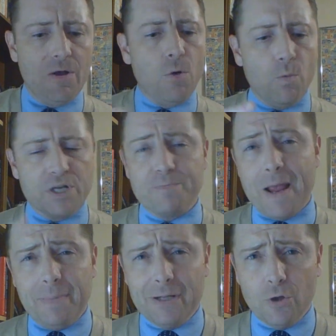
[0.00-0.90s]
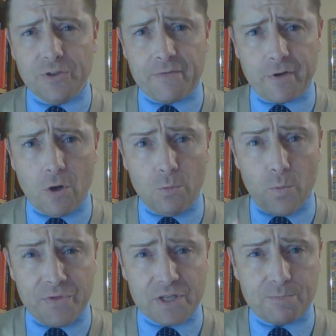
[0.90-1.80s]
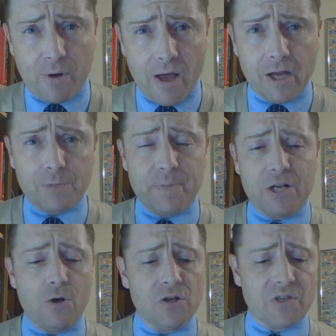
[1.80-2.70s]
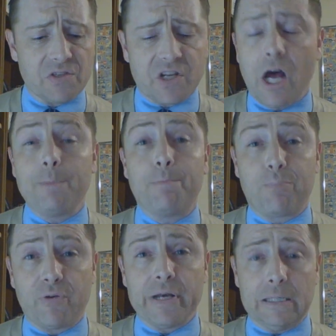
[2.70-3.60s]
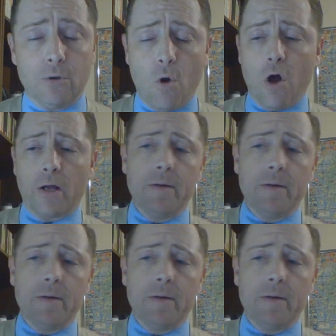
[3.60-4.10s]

which may be a little difficult with this product because it's cut pretty long.